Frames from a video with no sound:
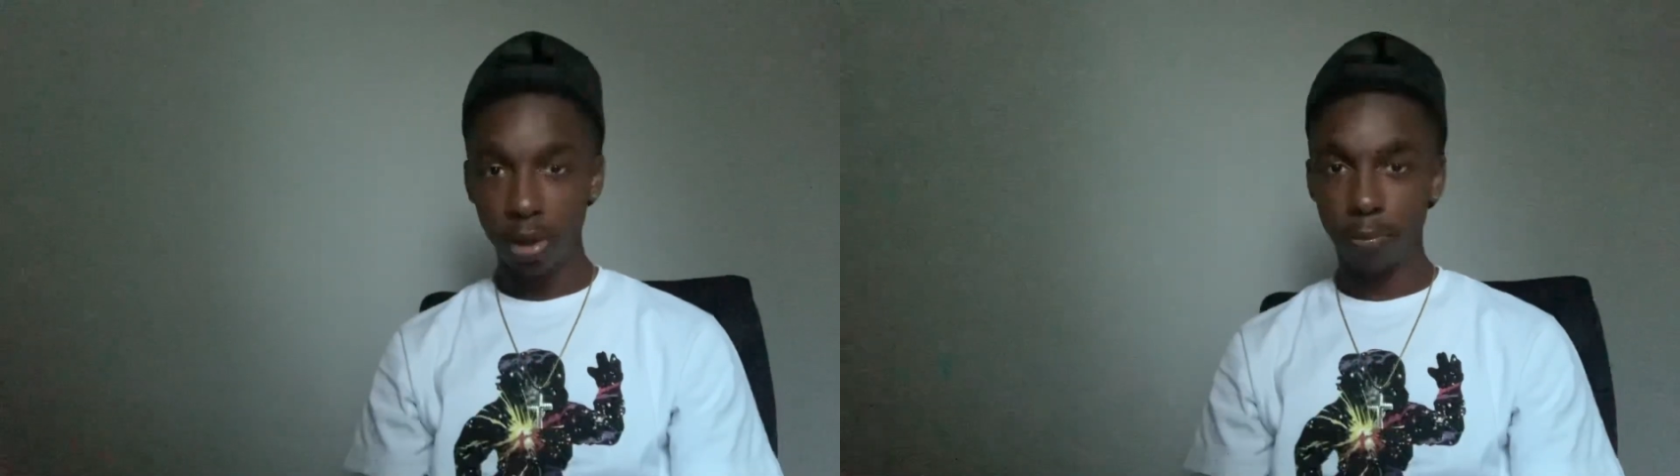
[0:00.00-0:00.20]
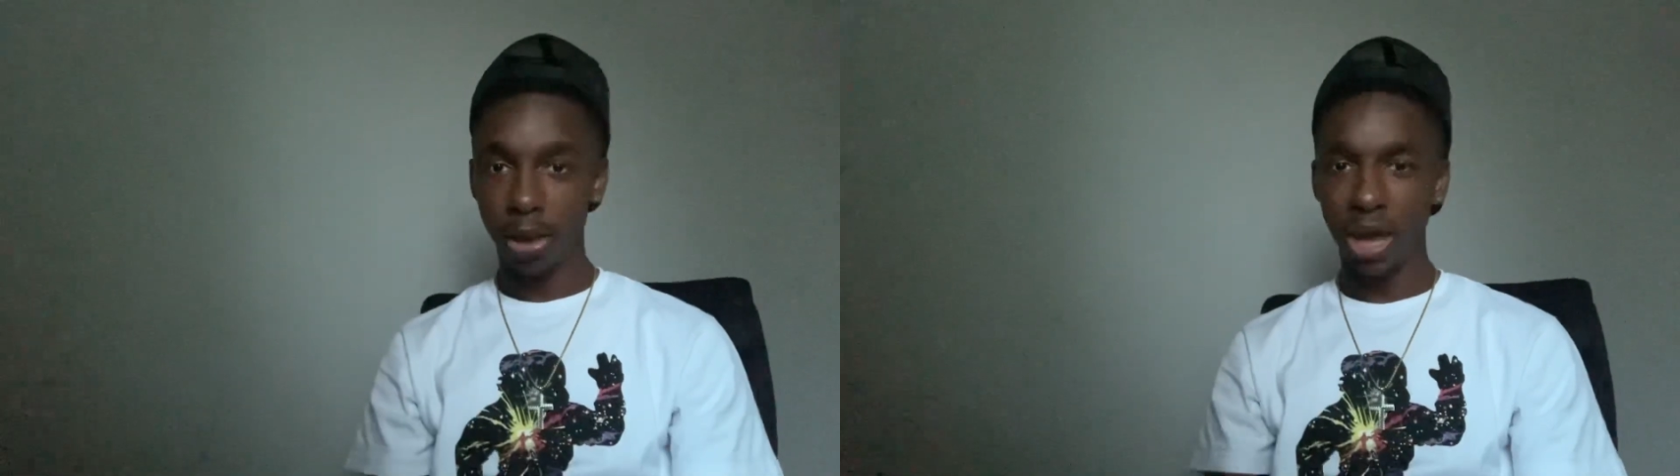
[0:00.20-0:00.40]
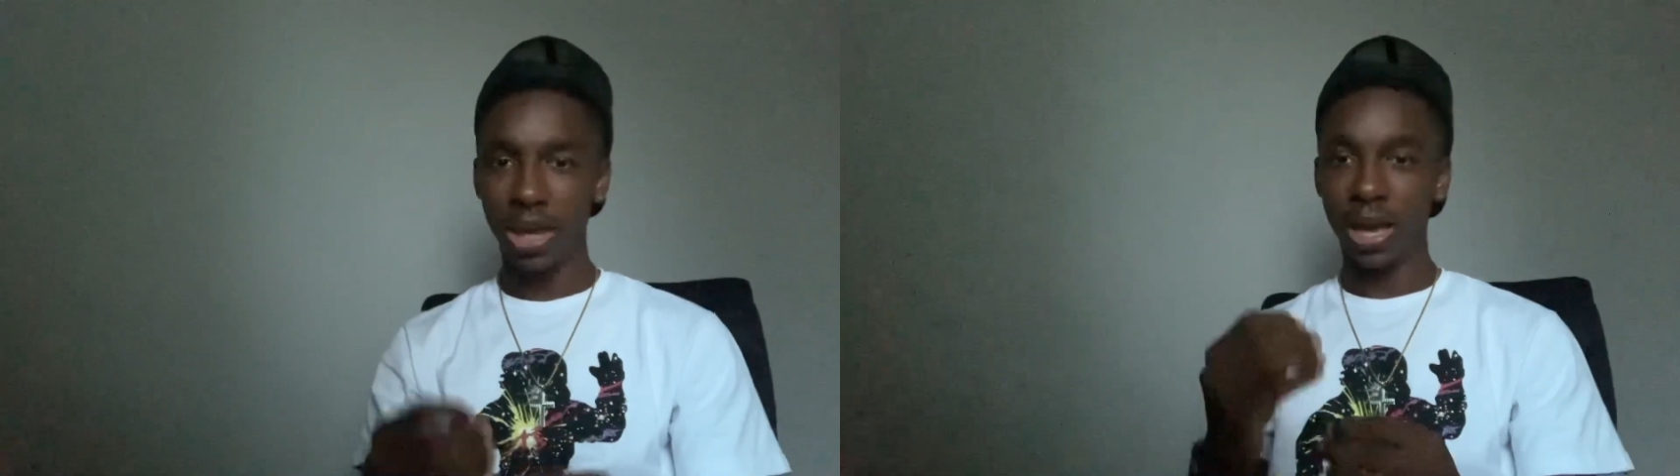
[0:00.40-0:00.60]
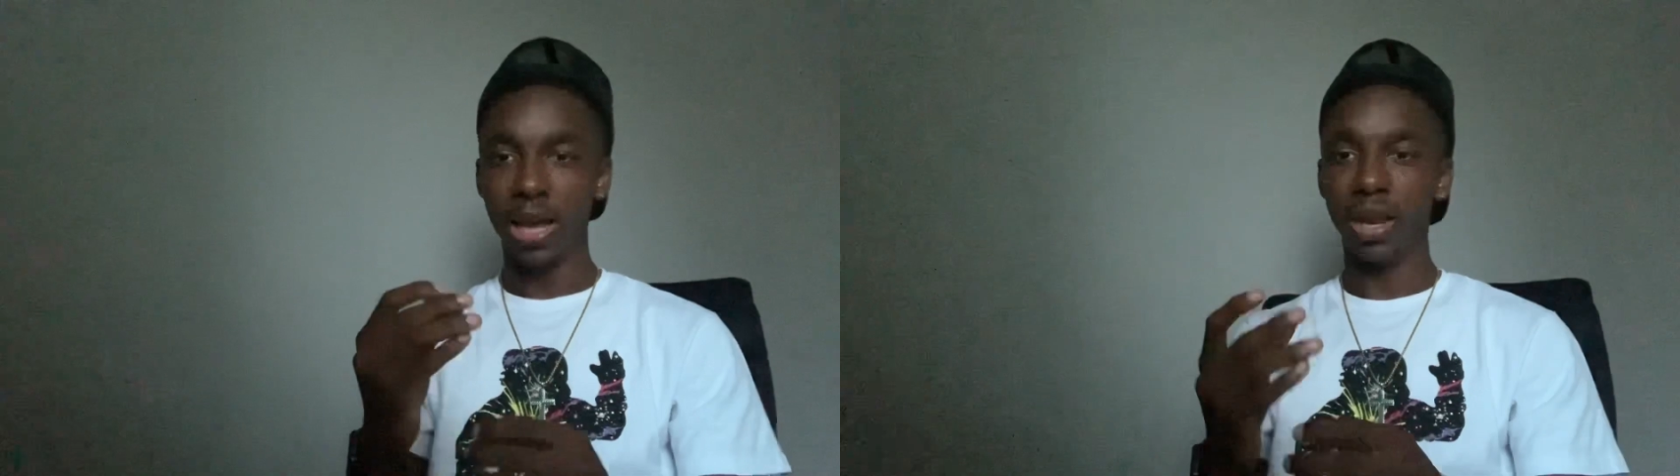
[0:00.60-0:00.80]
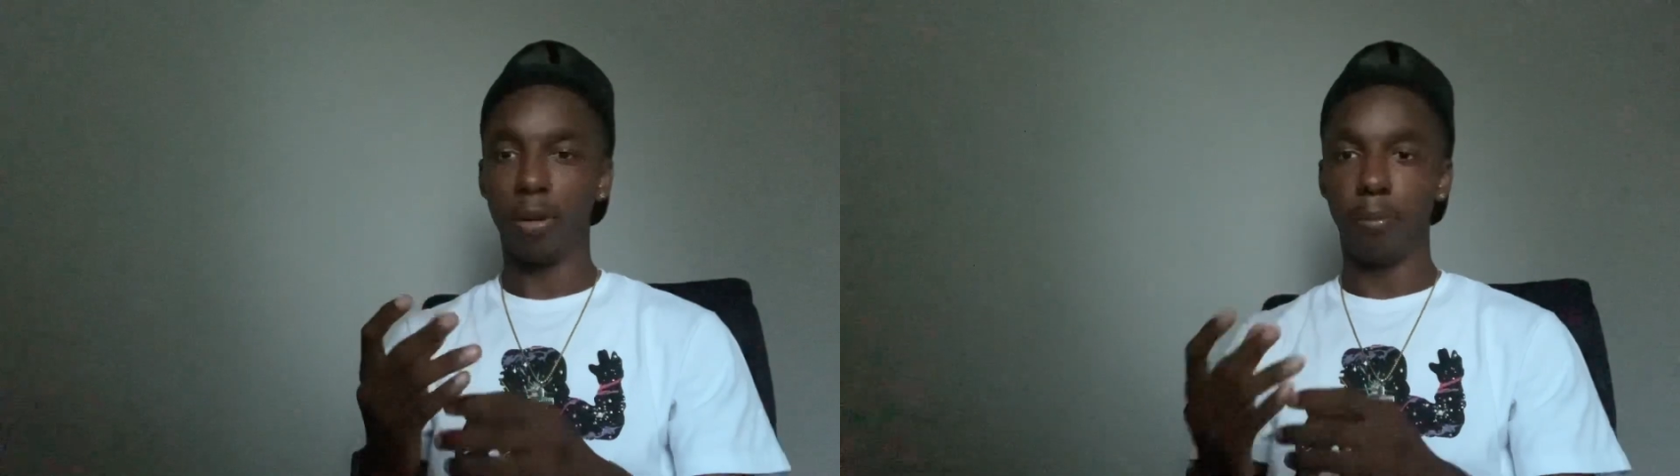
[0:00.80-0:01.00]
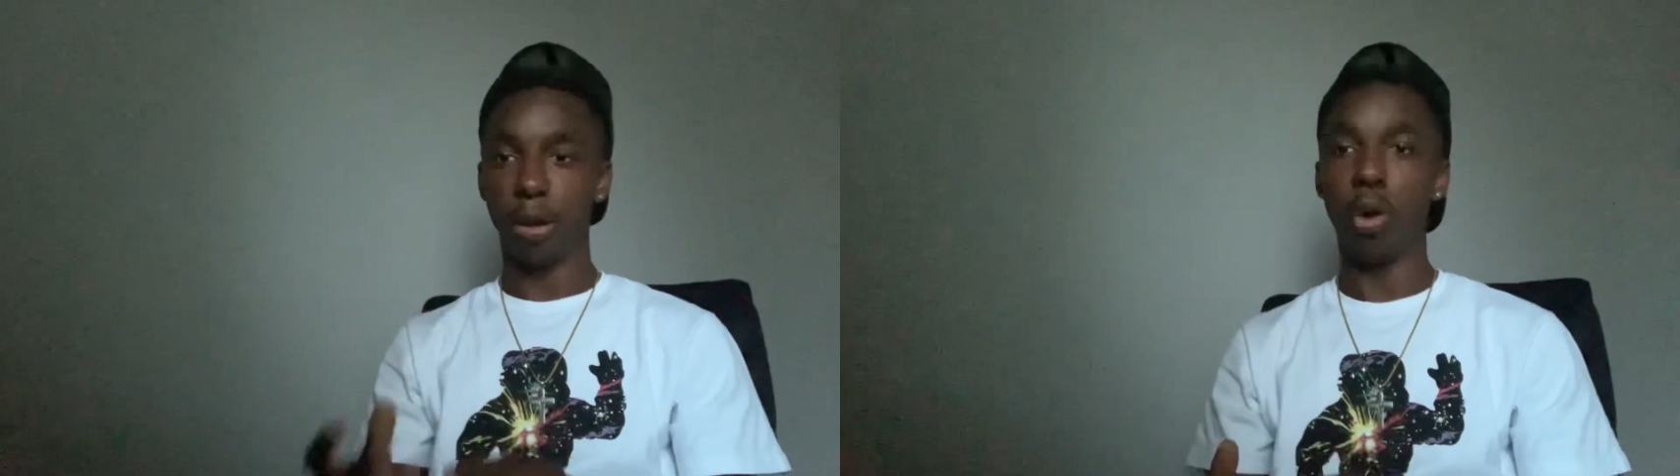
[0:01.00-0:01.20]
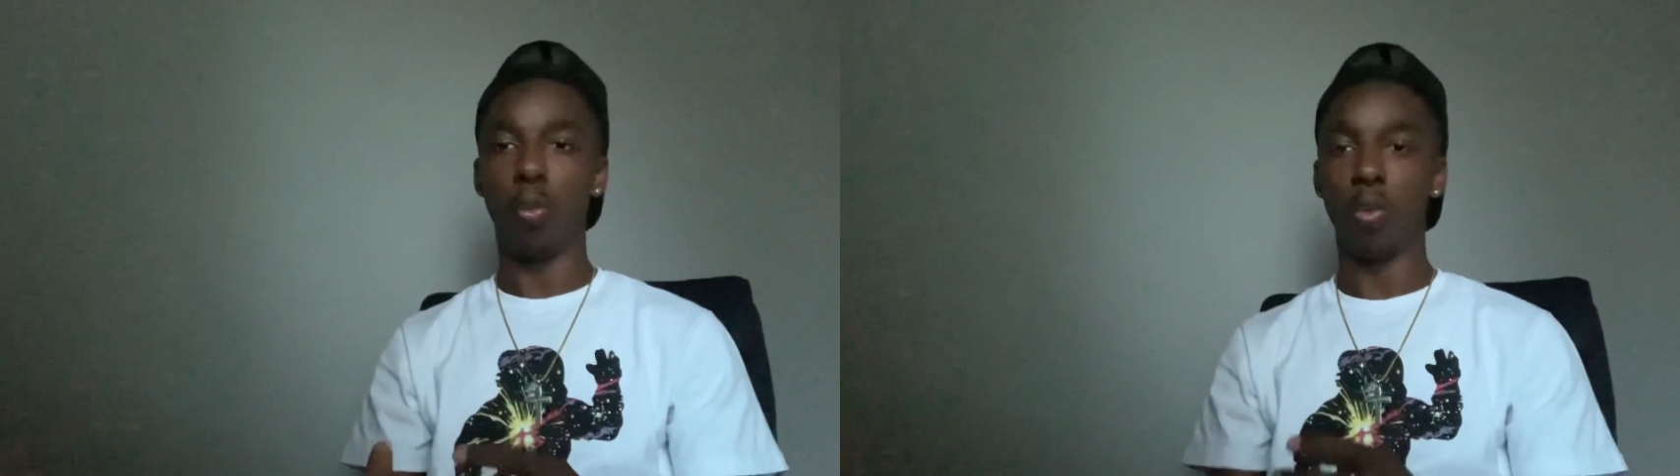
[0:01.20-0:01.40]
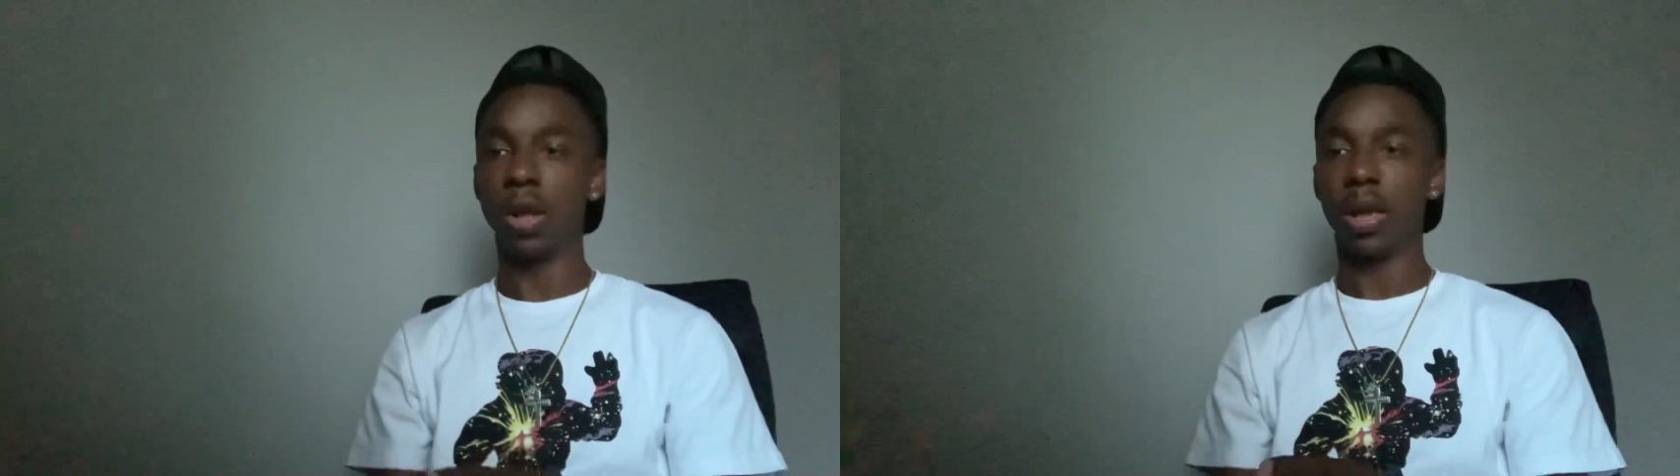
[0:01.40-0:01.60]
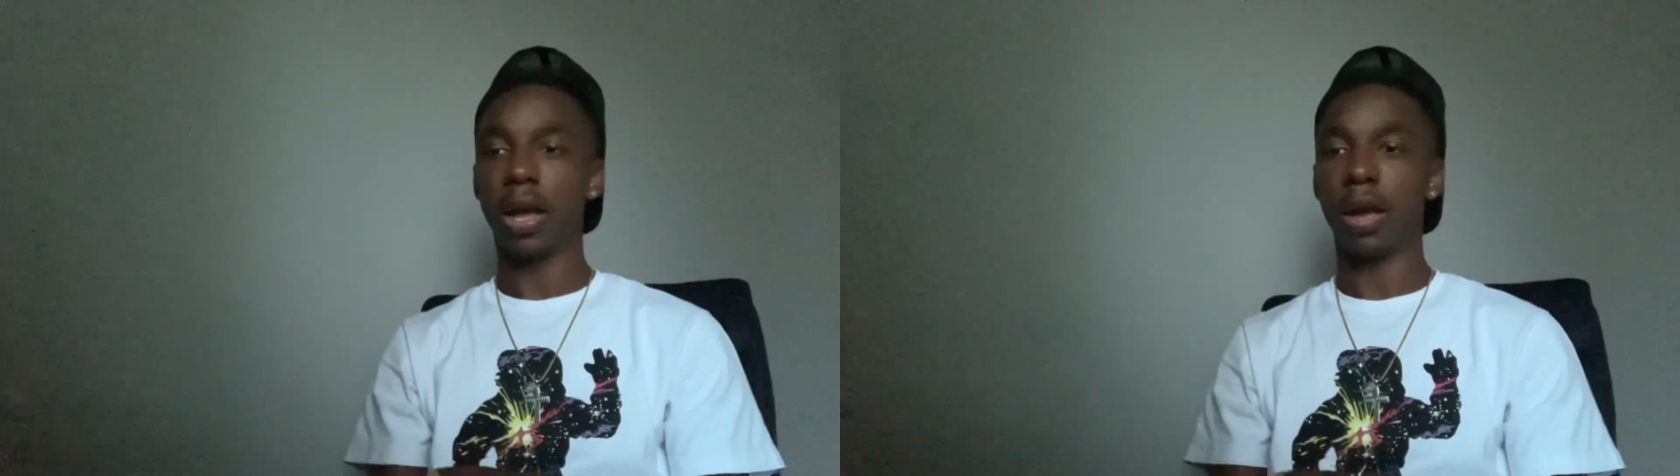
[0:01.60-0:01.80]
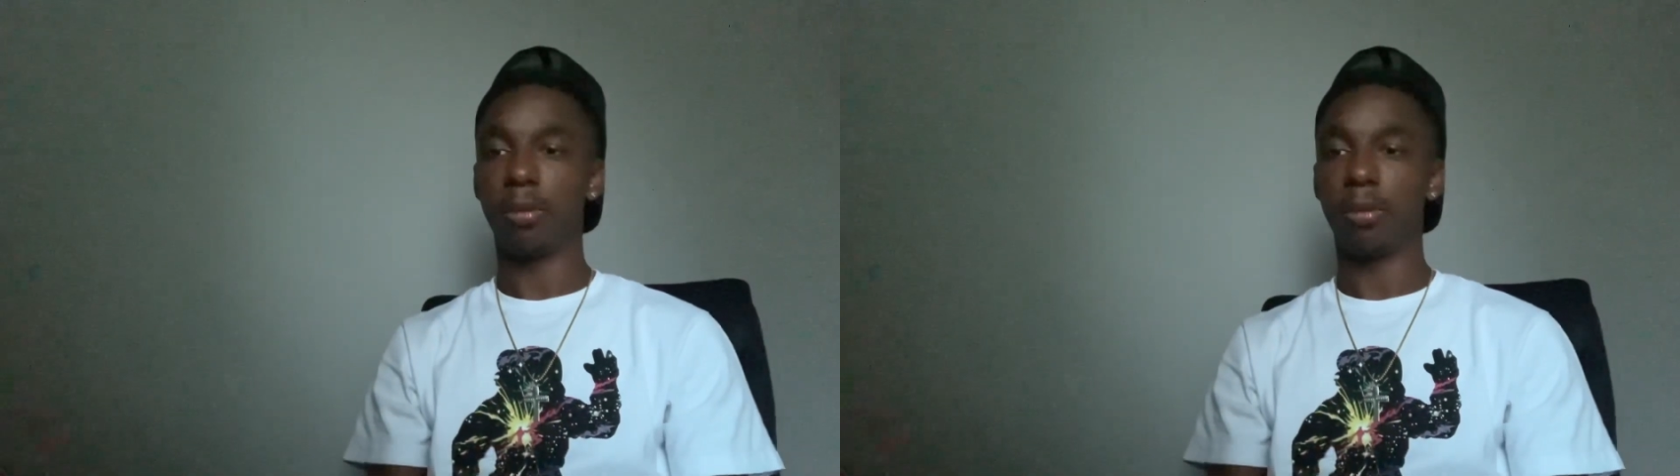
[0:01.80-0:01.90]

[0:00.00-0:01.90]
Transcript: but I like I hit a blunt one time,